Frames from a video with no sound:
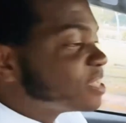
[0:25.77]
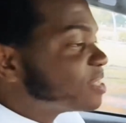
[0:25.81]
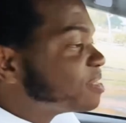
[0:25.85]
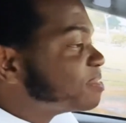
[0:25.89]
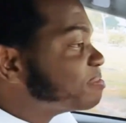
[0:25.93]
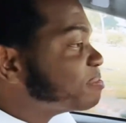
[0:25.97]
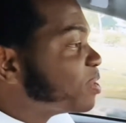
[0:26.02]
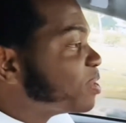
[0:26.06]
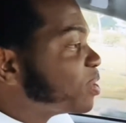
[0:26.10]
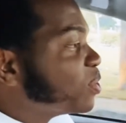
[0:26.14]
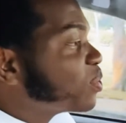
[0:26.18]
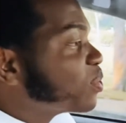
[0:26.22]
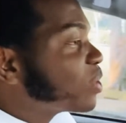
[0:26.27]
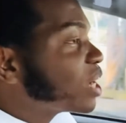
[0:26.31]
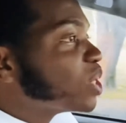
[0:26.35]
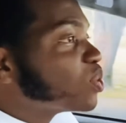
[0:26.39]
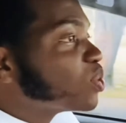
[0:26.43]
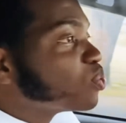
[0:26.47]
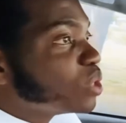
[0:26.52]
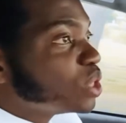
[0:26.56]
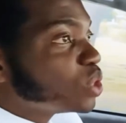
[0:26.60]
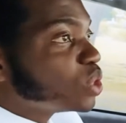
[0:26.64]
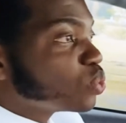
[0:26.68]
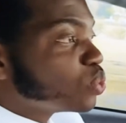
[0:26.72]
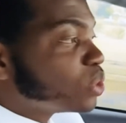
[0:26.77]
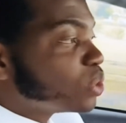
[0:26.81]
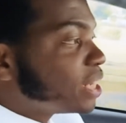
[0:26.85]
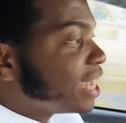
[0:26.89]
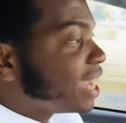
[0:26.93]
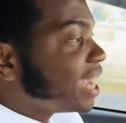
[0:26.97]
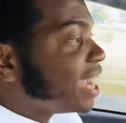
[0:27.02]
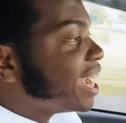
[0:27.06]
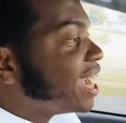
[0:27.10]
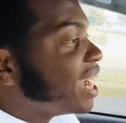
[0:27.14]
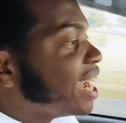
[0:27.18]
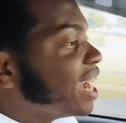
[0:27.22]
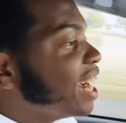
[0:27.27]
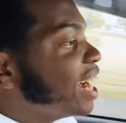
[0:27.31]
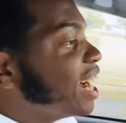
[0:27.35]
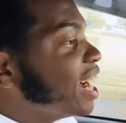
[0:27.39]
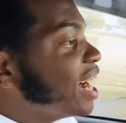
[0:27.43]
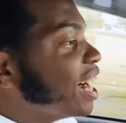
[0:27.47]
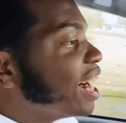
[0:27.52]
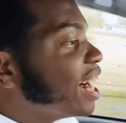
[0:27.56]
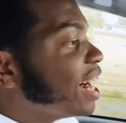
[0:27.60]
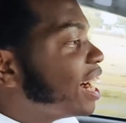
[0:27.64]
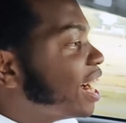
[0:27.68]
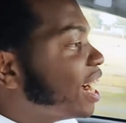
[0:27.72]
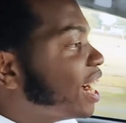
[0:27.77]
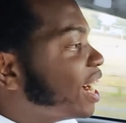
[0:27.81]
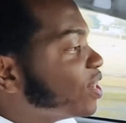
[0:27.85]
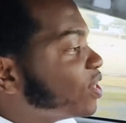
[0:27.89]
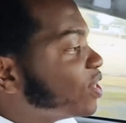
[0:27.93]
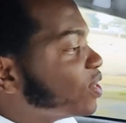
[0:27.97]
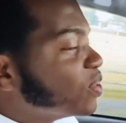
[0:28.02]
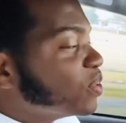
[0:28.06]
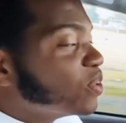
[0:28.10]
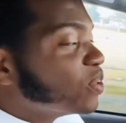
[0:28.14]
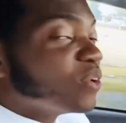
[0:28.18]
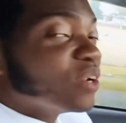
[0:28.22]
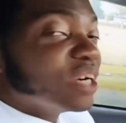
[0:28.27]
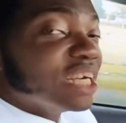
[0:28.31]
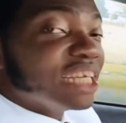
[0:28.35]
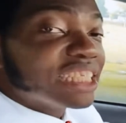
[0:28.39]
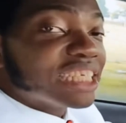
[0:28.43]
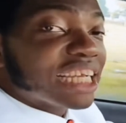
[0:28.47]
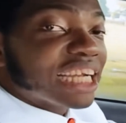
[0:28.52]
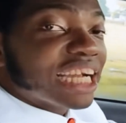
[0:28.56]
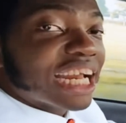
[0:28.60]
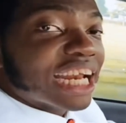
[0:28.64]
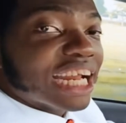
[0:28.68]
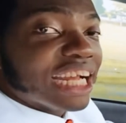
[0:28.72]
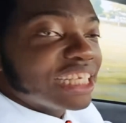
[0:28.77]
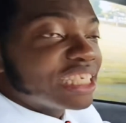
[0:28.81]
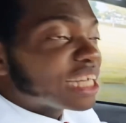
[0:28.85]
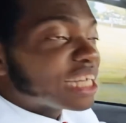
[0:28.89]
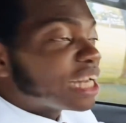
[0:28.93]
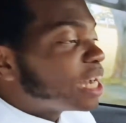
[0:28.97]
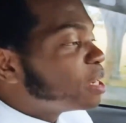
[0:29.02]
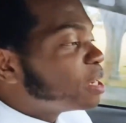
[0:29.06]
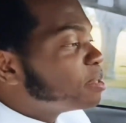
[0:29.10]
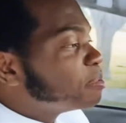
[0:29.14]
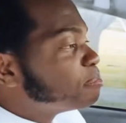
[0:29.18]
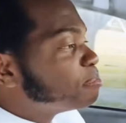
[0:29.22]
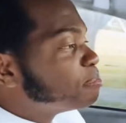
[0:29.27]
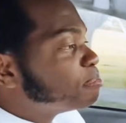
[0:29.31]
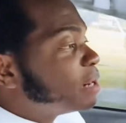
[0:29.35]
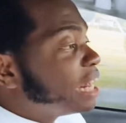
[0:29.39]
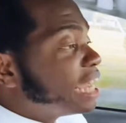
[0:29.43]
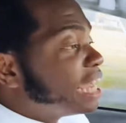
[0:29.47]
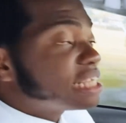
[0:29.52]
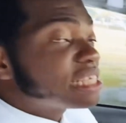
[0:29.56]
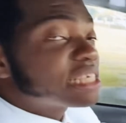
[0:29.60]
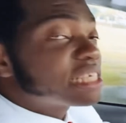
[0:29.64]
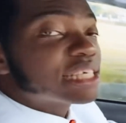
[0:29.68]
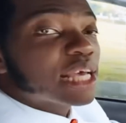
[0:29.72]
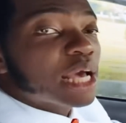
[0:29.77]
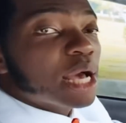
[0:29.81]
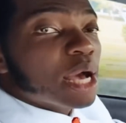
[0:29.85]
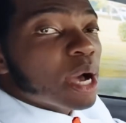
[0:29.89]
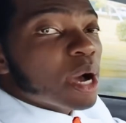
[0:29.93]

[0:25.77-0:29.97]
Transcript: So look at it a great Please